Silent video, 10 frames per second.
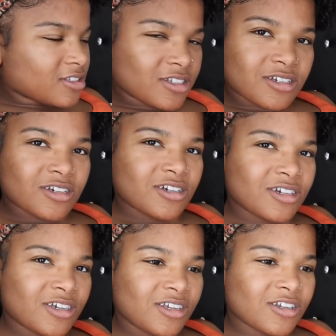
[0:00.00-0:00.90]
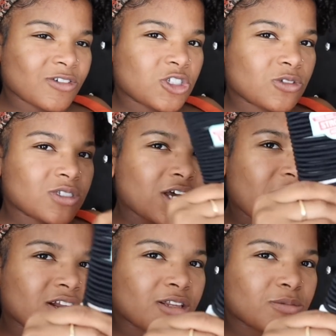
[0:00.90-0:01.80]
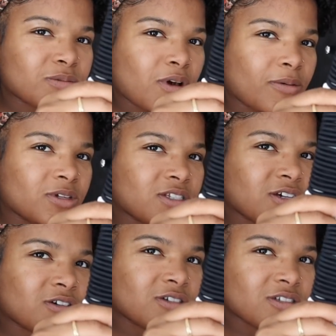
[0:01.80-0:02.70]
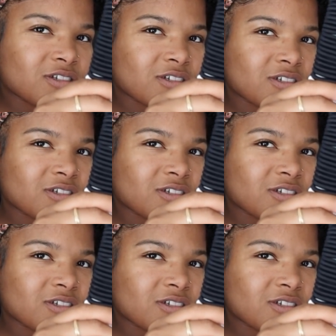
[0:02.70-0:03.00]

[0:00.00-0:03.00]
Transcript: Alright. Well, she was tired of them small ponytail holders?